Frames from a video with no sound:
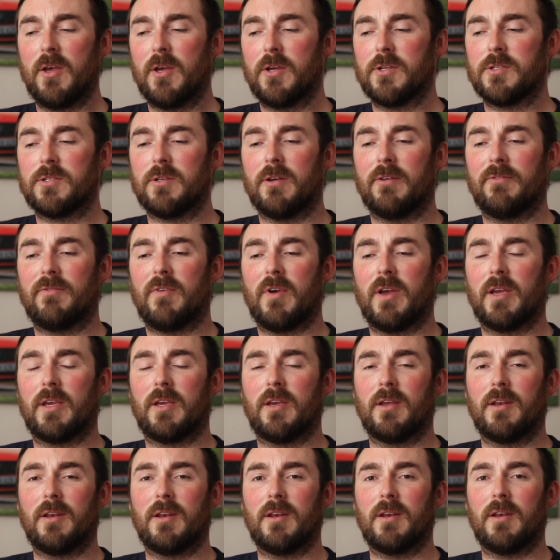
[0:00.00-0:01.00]
So if I
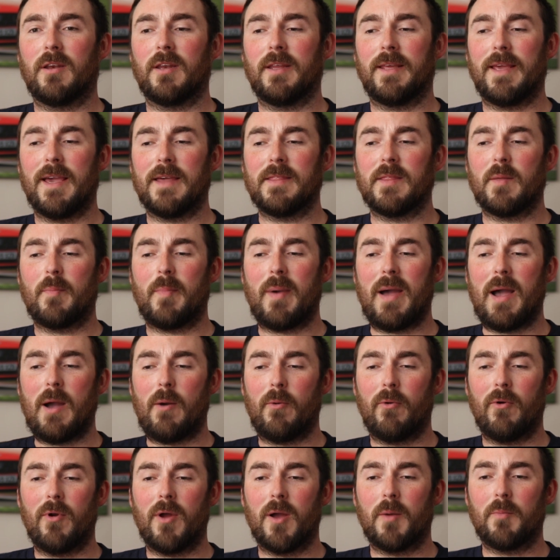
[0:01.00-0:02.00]
can get the
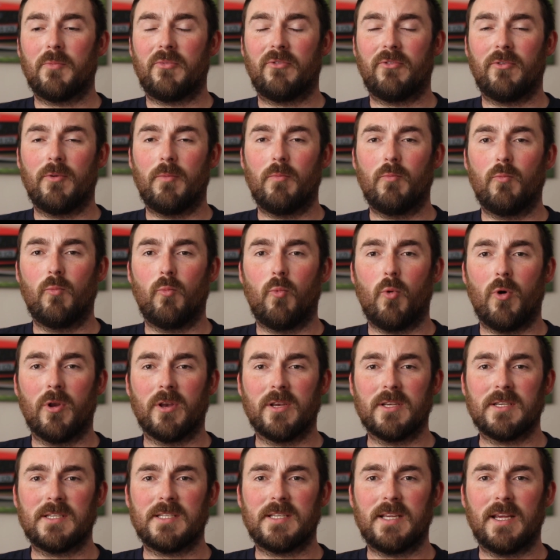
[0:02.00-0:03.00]
power up from
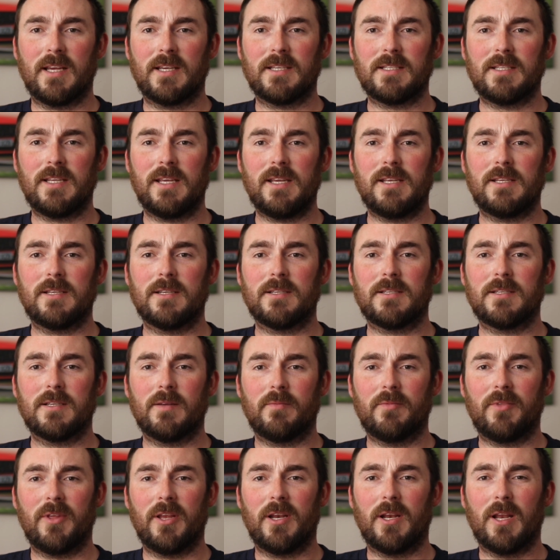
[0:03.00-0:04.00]
160 to
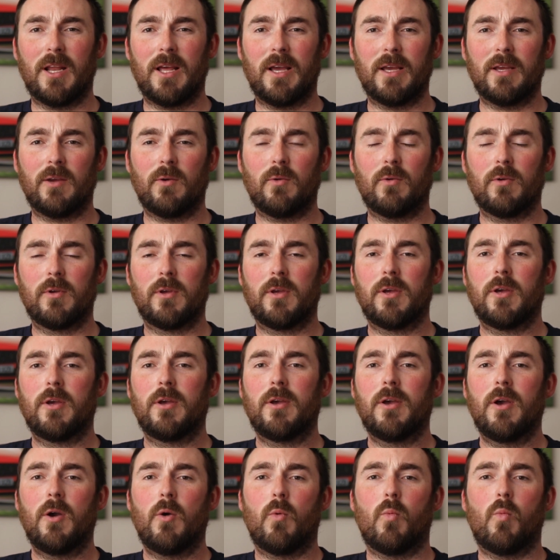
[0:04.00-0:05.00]
something like
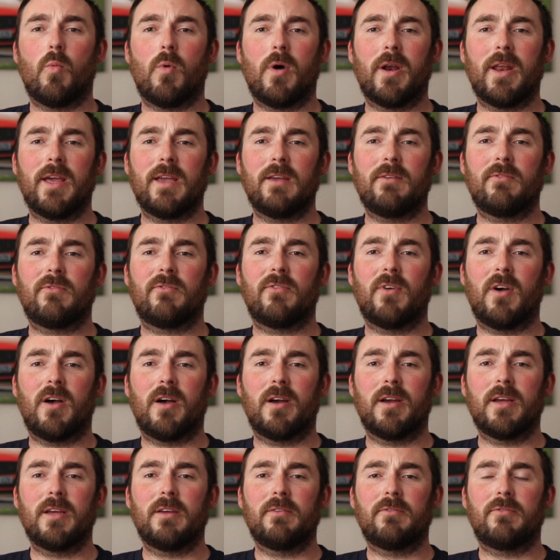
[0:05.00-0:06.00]

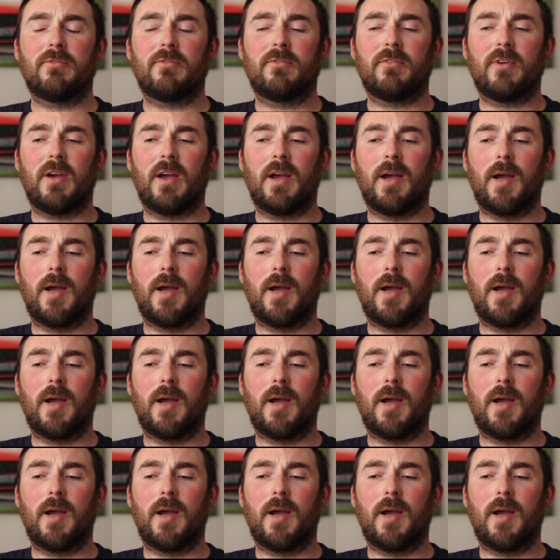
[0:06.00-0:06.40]
185